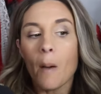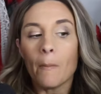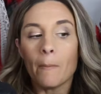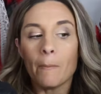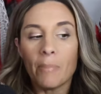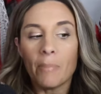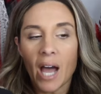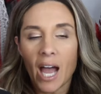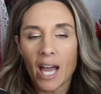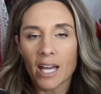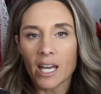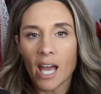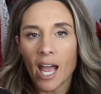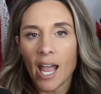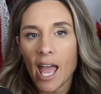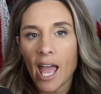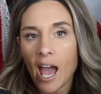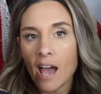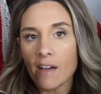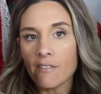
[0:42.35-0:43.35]
but I
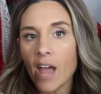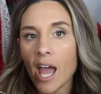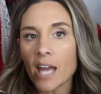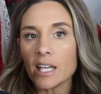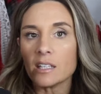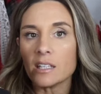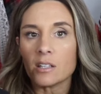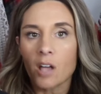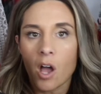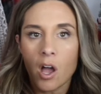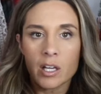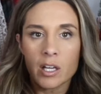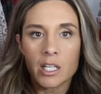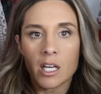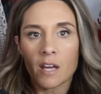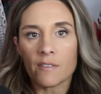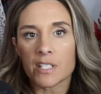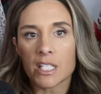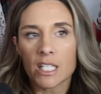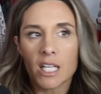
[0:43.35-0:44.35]
have had it long
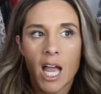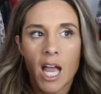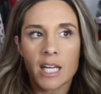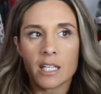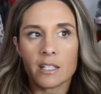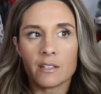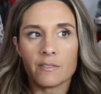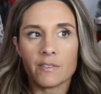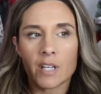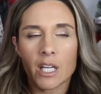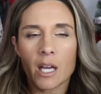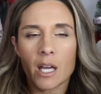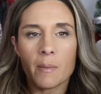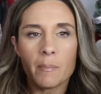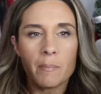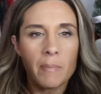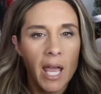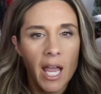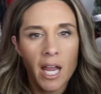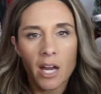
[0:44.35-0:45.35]
enough to kind of
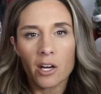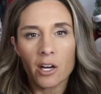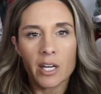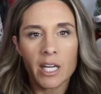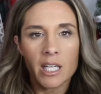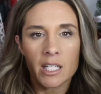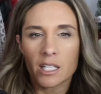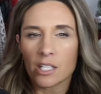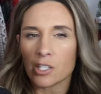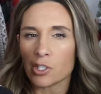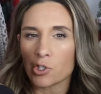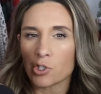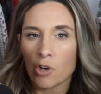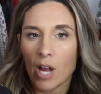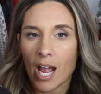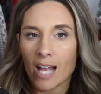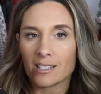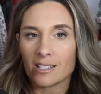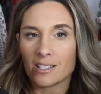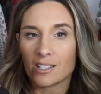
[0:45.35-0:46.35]
compare and
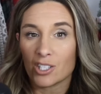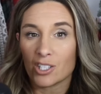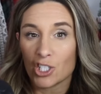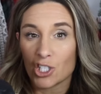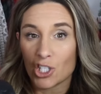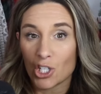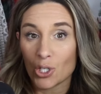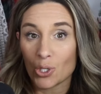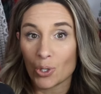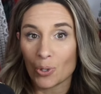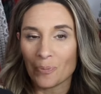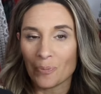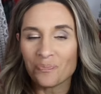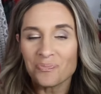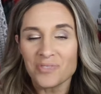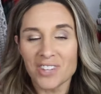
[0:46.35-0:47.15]
contrast the two.